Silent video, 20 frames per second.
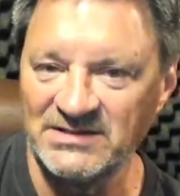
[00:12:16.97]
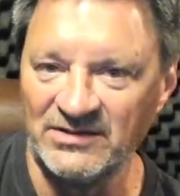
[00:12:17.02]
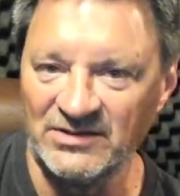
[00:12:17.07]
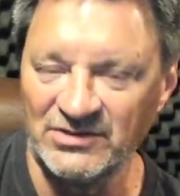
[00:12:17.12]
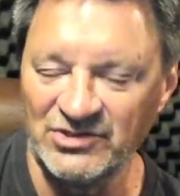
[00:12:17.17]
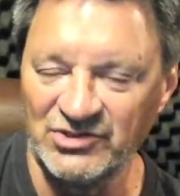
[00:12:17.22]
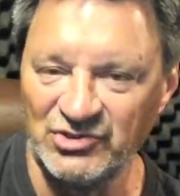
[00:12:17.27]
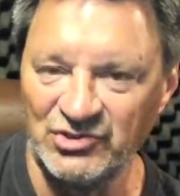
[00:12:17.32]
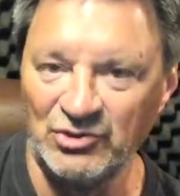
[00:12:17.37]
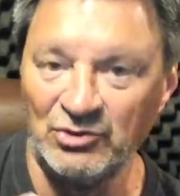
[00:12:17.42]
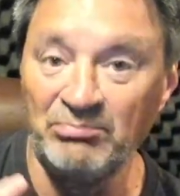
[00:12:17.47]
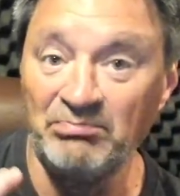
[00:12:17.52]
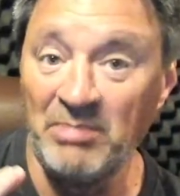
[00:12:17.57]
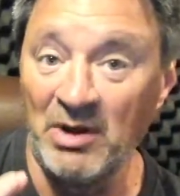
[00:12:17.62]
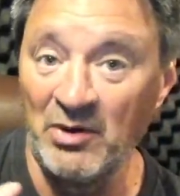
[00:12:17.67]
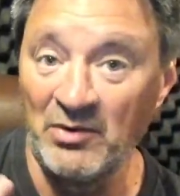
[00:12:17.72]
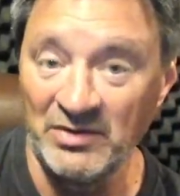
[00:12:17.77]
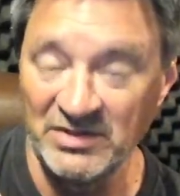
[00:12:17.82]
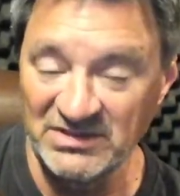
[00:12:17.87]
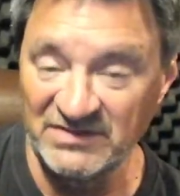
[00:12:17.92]
there's two
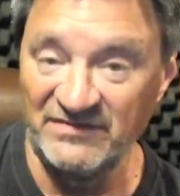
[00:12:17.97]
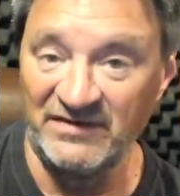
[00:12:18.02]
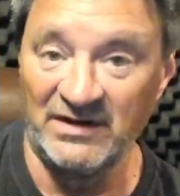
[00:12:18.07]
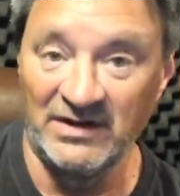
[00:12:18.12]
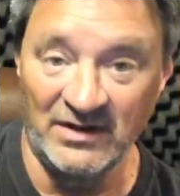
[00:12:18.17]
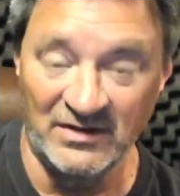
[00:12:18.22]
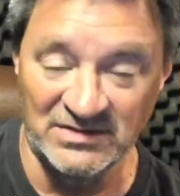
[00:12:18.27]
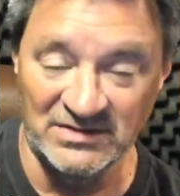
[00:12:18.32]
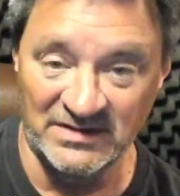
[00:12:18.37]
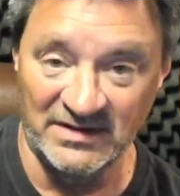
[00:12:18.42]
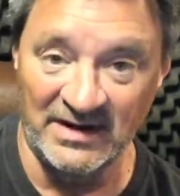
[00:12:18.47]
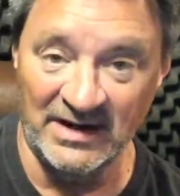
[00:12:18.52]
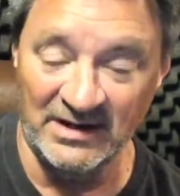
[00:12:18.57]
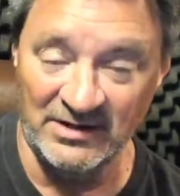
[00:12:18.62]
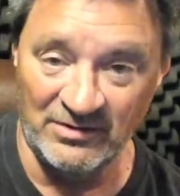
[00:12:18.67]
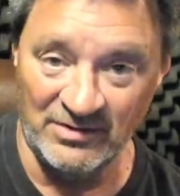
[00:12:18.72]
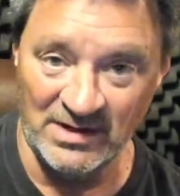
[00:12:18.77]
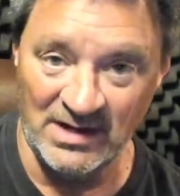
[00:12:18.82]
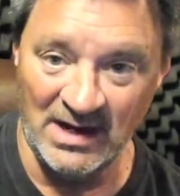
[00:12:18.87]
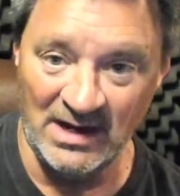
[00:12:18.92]
bonus videos that I
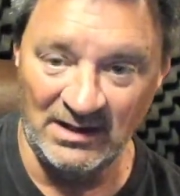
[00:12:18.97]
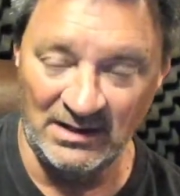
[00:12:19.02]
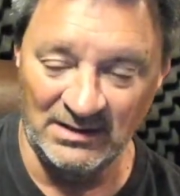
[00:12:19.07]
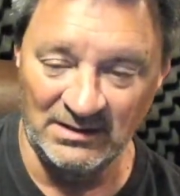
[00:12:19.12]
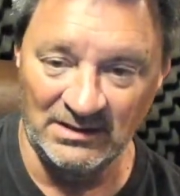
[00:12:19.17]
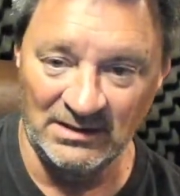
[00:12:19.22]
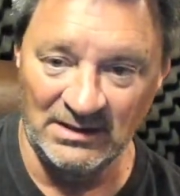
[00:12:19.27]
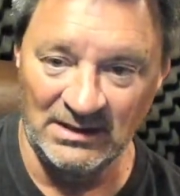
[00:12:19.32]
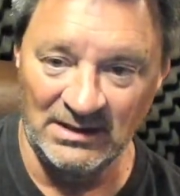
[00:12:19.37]
created.